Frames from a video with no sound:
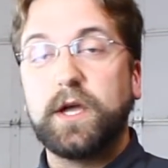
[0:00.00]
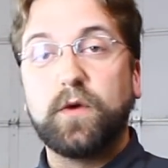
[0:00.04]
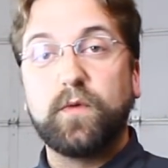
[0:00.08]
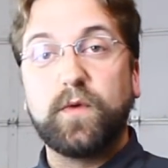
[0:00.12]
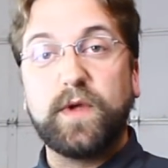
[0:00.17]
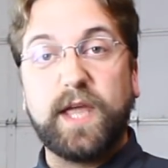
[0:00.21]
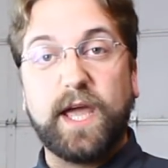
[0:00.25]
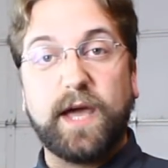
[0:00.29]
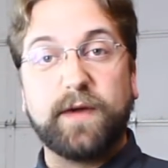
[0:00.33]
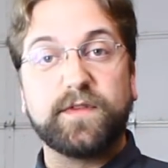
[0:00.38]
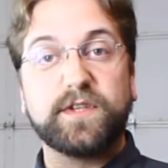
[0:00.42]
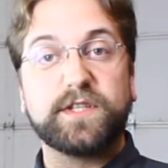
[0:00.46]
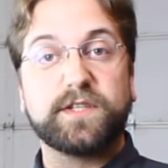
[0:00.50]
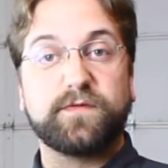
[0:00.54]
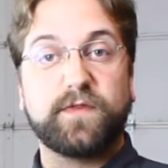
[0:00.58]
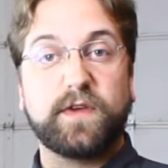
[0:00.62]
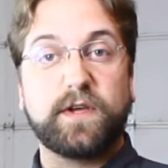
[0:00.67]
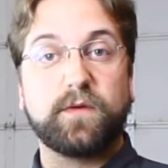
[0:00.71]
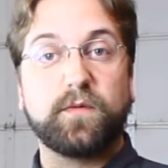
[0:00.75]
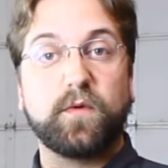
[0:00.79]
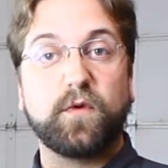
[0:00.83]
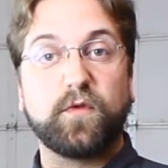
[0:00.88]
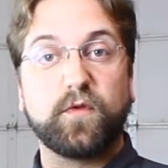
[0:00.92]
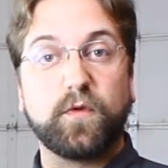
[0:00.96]
We have these
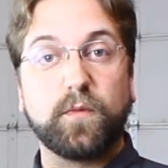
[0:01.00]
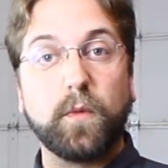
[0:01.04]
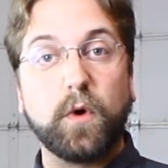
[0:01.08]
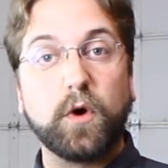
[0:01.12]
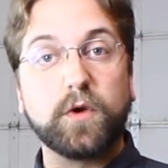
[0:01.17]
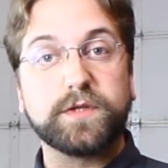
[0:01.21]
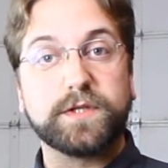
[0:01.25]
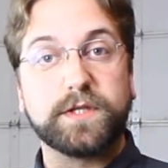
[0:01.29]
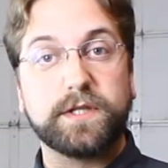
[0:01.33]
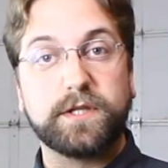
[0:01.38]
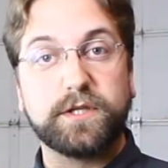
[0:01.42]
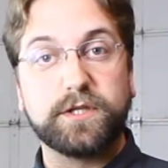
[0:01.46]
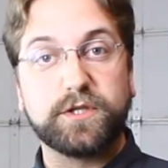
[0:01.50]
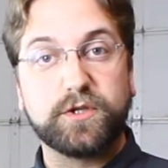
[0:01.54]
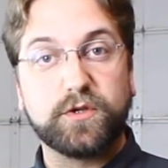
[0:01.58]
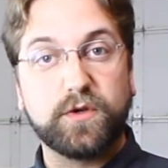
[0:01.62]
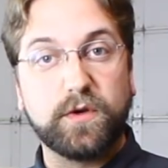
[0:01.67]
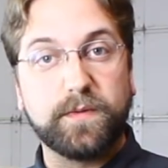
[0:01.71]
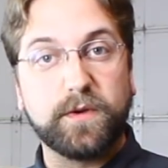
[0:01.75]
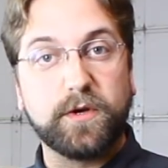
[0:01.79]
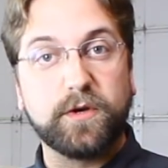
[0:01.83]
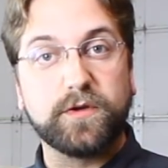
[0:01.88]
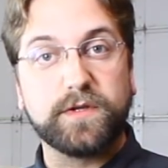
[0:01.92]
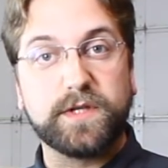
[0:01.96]
available for most of the
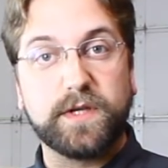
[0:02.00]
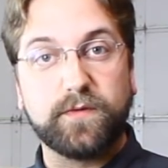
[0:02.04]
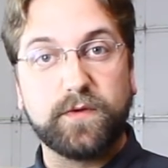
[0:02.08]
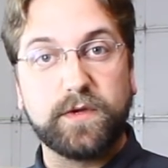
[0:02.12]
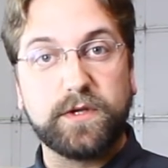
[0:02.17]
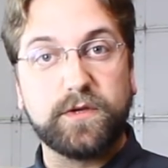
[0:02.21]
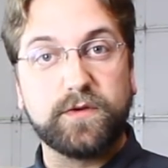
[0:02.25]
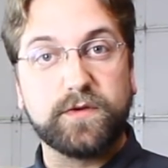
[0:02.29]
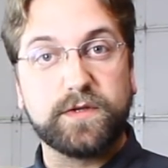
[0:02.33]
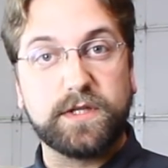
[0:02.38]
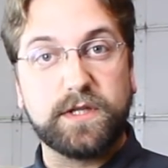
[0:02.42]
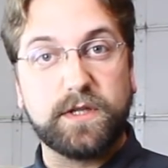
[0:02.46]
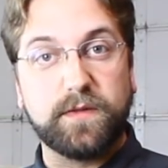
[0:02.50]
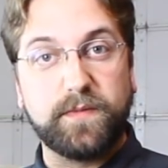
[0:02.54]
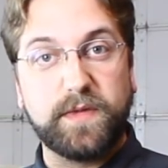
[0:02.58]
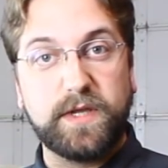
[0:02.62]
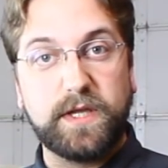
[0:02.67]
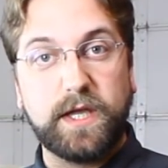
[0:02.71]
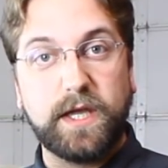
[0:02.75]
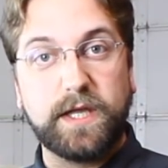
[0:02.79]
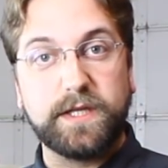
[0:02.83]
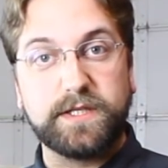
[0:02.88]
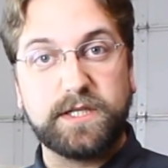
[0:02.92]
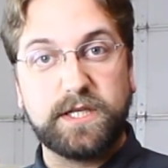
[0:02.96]
distributors that were used in the
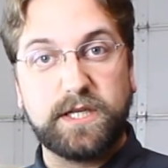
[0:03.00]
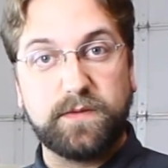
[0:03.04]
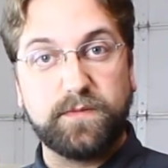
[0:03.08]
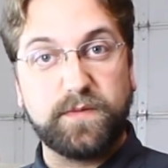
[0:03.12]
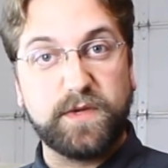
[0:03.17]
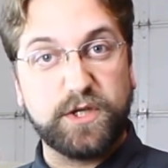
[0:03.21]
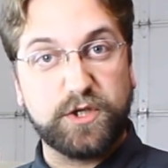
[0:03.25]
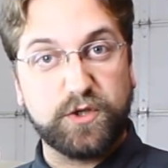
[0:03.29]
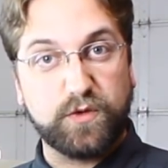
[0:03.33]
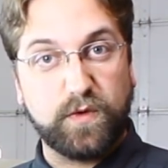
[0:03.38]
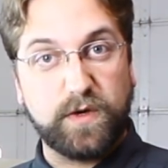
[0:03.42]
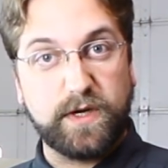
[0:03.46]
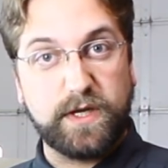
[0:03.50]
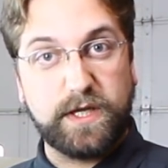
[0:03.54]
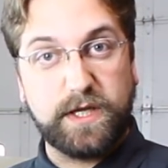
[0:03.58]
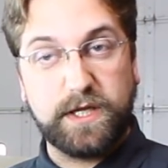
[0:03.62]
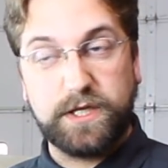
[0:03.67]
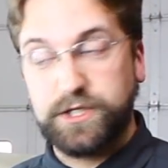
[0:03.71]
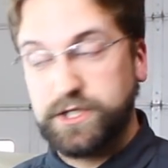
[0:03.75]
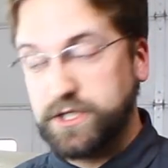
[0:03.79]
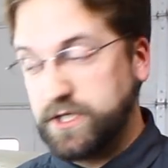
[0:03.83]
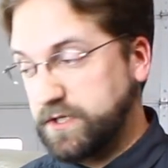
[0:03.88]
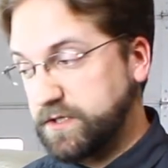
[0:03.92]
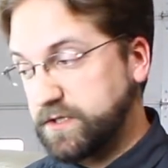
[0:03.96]
B18, B20
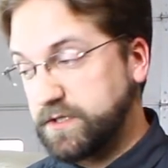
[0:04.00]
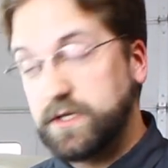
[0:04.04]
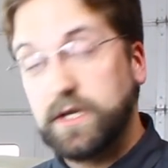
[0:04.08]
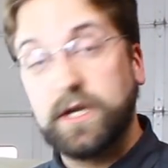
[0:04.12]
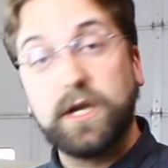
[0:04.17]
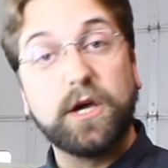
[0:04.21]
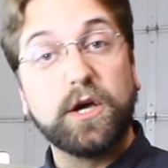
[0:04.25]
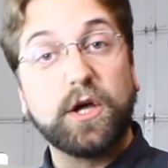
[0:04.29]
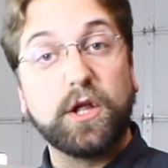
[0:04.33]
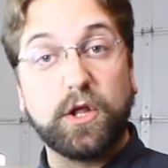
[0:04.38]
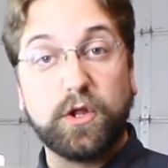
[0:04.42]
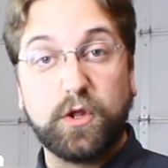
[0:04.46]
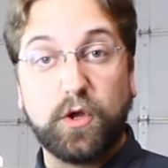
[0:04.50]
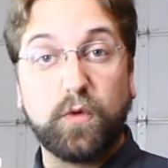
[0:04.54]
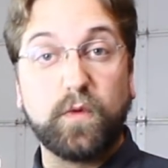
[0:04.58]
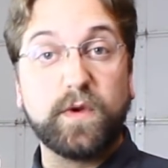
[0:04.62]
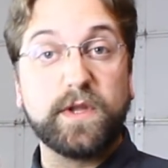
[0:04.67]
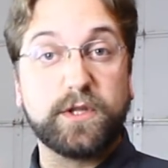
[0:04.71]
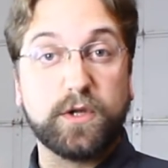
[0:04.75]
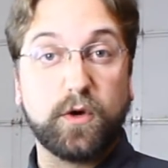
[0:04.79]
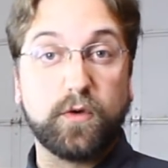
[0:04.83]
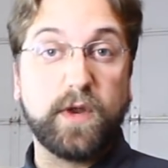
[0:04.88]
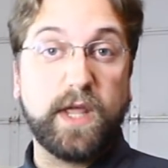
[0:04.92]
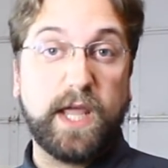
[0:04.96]
engines, although we
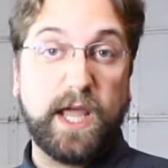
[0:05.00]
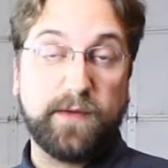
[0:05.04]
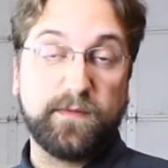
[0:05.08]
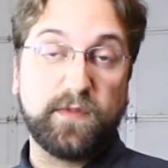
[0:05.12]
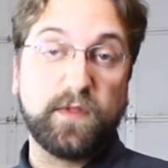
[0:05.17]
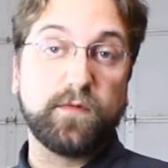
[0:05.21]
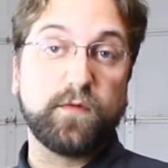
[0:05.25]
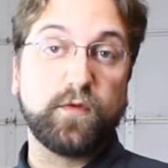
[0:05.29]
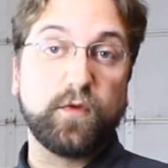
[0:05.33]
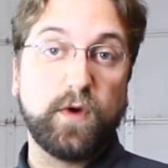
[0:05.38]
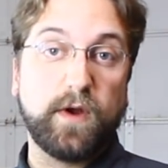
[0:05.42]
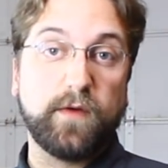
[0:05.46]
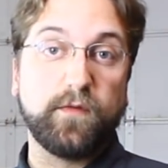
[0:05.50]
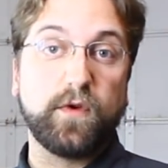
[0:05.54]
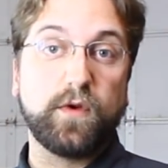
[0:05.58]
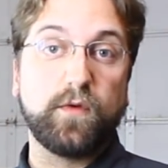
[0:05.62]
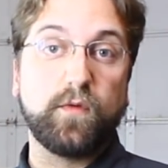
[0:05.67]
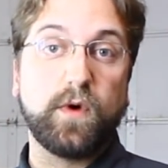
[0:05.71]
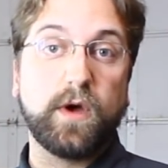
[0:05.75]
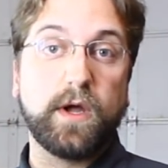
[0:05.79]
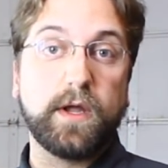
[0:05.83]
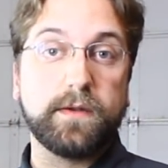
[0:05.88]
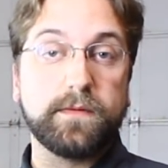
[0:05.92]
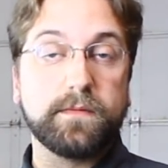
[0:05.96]
don't have them for every
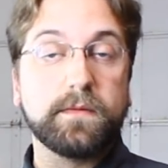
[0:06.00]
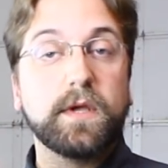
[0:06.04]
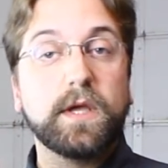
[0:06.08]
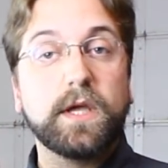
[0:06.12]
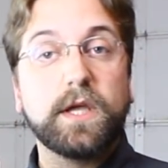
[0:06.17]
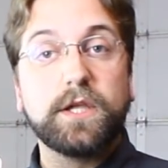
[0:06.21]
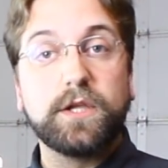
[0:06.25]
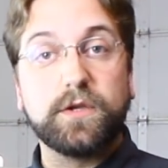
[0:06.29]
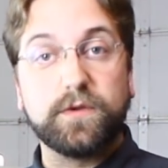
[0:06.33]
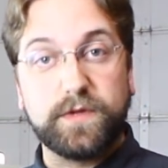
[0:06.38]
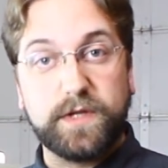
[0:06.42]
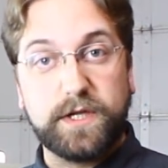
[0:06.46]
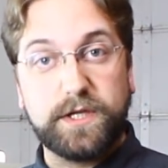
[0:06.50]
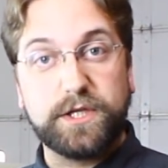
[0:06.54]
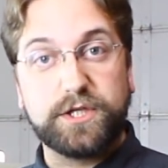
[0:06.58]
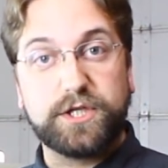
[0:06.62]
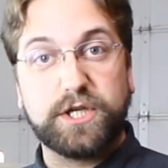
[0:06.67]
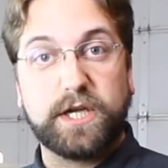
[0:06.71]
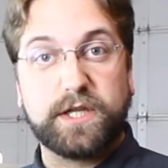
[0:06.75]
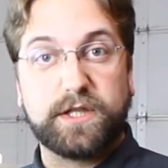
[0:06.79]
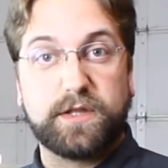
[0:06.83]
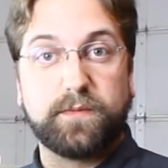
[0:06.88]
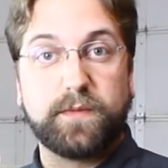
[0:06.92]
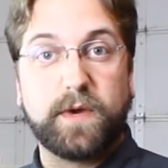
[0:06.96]
one. You'll need to
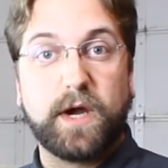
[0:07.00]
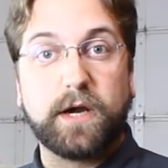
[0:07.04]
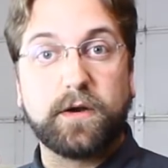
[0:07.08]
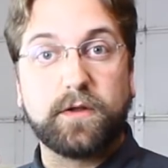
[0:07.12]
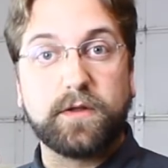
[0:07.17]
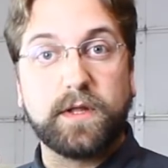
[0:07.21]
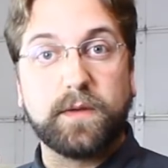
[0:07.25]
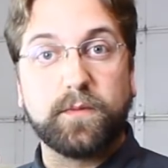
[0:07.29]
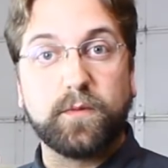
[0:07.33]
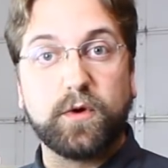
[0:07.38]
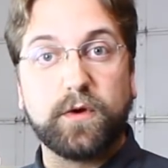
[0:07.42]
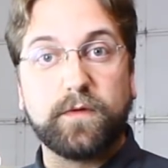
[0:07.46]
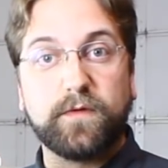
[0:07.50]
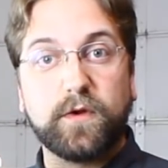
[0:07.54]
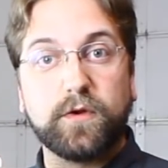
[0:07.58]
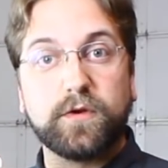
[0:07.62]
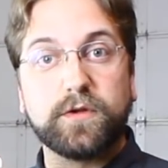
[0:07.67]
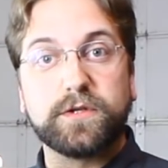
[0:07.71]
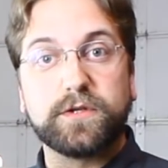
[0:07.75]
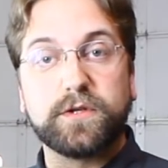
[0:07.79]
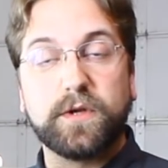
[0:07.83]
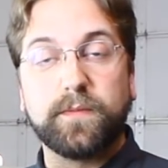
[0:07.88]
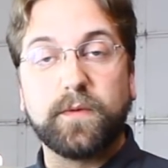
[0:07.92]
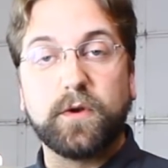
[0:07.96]
check the model number of your
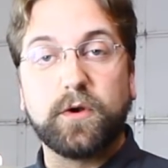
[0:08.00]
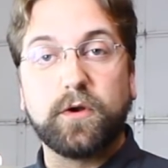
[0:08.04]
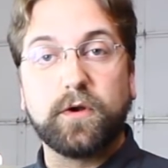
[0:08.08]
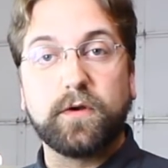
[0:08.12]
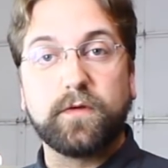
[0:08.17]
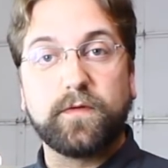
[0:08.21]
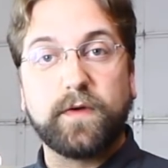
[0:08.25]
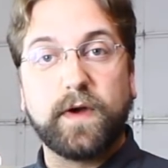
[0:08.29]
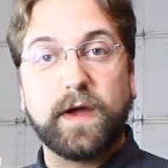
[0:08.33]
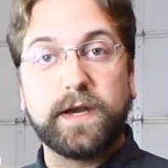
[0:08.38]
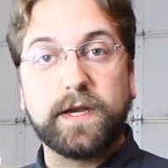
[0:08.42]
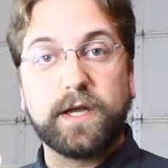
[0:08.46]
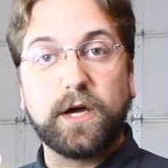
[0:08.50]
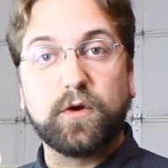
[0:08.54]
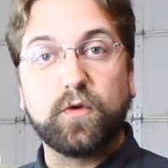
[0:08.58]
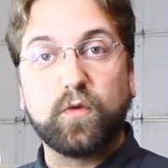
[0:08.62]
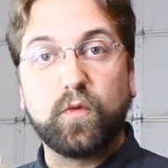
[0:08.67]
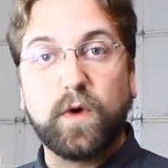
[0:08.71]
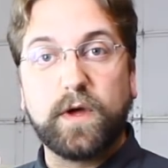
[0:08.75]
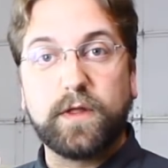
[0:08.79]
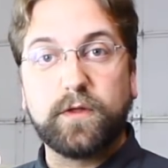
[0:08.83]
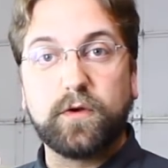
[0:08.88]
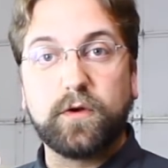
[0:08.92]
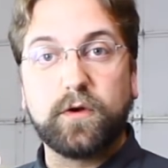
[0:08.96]
distributor and find out
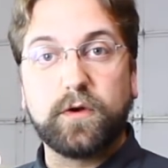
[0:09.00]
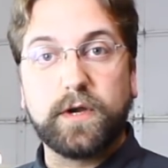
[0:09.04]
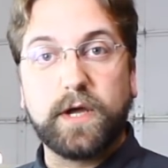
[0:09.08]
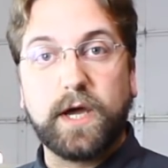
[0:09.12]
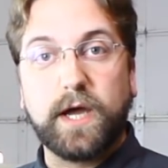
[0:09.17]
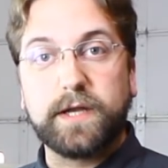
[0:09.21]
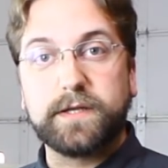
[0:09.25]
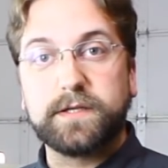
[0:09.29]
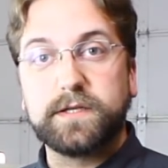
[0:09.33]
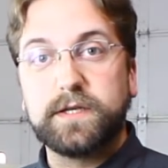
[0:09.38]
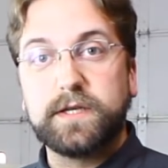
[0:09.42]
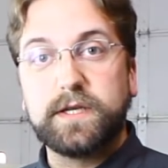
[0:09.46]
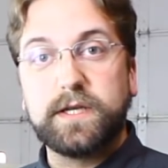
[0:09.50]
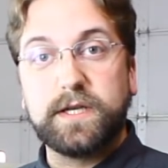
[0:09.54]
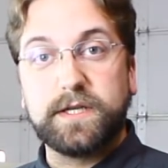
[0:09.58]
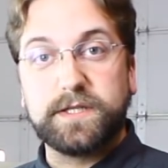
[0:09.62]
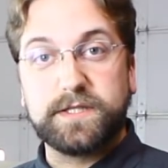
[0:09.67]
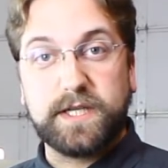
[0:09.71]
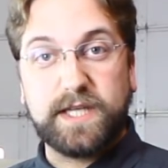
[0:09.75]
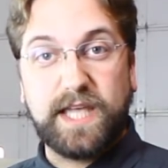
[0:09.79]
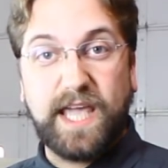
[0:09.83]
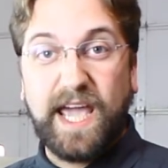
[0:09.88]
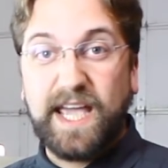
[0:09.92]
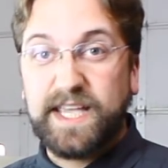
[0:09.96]
whether or not it
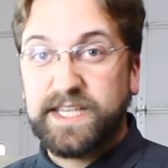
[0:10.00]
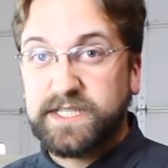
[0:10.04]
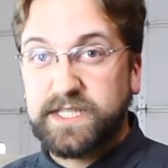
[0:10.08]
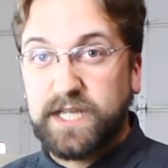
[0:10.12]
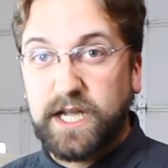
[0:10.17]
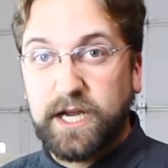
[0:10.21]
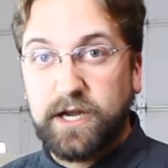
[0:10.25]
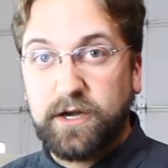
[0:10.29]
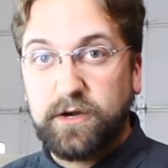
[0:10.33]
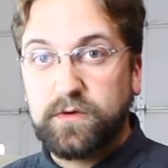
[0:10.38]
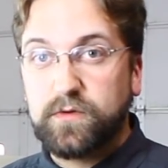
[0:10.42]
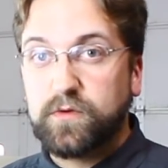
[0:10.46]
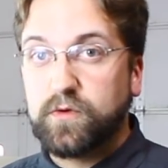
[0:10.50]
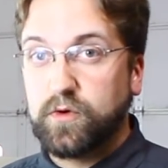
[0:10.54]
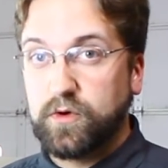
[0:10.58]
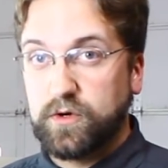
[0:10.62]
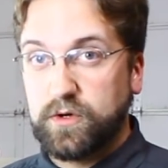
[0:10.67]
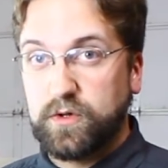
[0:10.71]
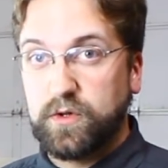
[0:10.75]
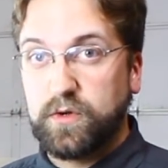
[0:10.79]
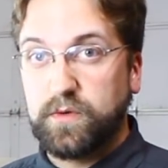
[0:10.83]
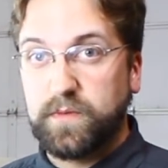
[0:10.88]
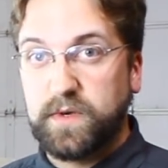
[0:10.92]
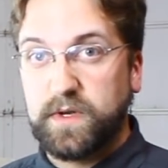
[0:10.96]
is a cast iron or an
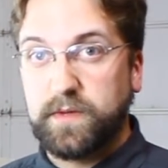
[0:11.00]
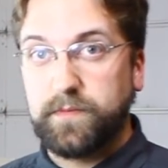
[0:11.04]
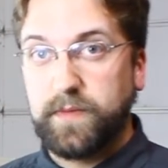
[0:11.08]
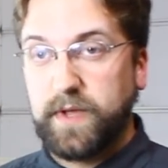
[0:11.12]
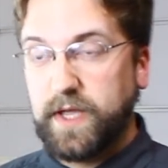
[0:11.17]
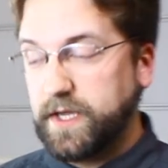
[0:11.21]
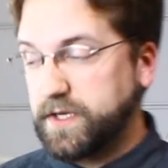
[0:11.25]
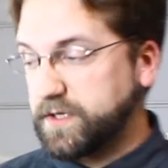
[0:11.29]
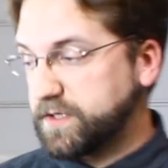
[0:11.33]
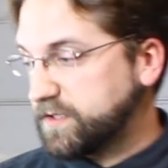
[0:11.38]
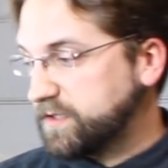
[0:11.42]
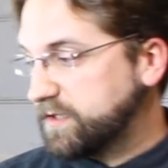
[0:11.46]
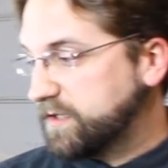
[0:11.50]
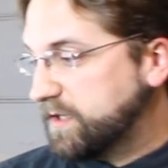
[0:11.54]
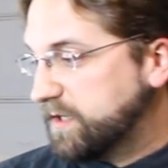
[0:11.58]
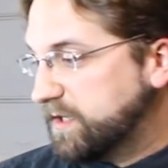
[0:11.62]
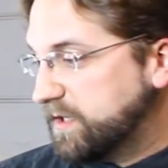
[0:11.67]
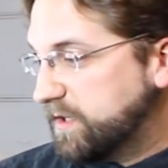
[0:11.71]
aluminum base.